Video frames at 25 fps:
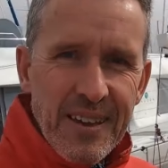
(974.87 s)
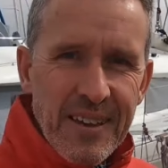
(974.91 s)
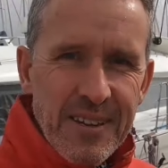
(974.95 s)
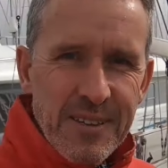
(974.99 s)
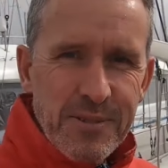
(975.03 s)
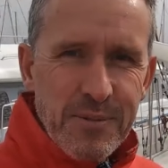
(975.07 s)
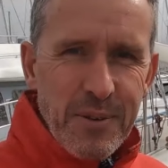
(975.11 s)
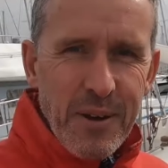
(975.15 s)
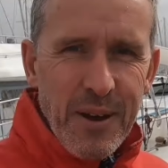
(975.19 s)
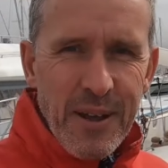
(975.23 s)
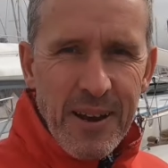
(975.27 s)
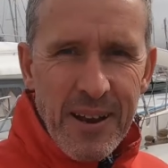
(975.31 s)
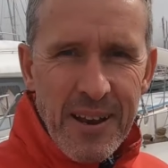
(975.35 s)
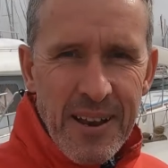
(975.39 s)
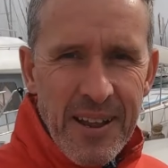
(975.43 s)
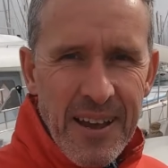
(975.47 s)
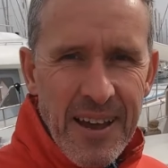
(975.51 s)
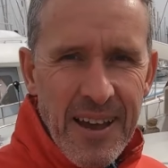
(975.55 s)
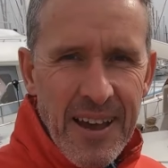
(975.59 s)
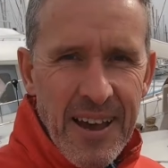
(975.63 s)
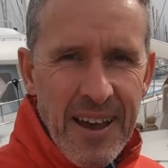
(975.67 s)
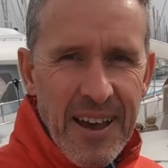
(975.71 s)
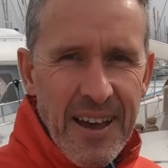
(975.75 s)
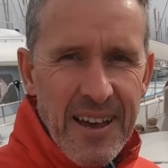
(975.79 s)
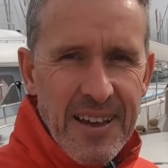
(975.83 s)
This one
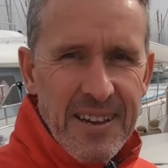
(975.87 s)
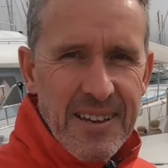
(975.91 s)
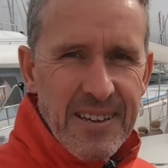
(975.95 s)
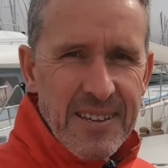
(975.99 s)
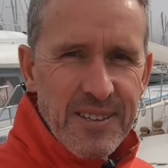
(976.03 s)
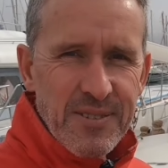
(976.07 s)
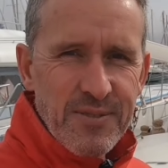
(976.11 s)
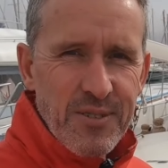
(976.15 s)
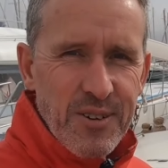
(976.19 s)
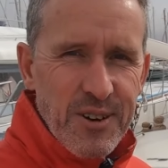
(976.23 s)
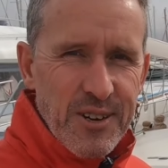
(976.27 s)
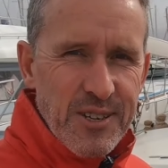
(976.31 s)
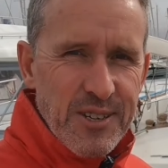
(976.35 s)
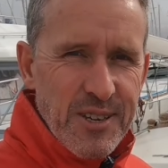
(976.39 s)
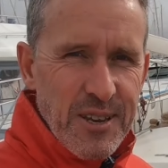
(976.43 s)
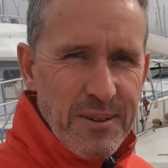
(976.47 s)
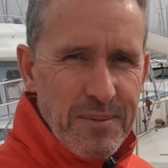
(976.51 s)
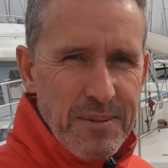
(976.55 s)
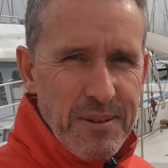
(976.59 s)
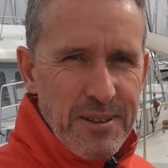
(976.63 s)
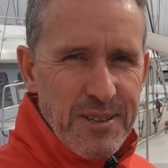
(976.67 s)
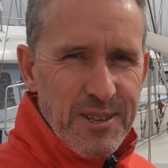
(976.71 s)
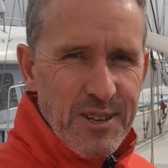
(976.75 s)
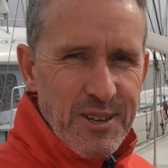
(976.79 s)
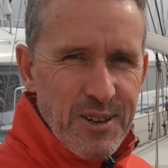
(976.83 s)
is very
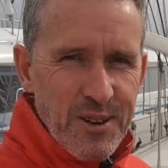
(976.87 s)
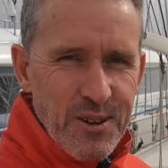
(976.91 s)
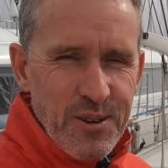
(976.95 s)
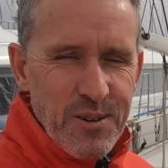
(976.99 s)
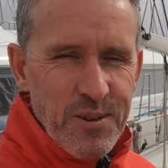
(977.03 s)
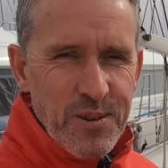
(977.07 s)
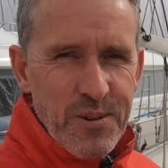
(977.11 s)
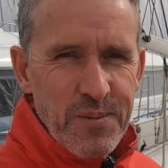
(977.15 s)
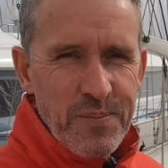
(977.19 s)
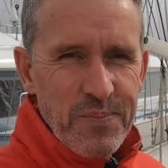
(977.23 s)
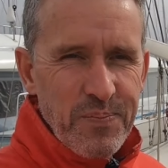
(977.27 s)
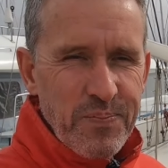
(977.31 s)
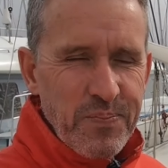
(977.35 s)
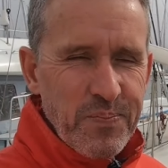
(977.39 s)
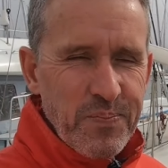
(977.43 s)
similar to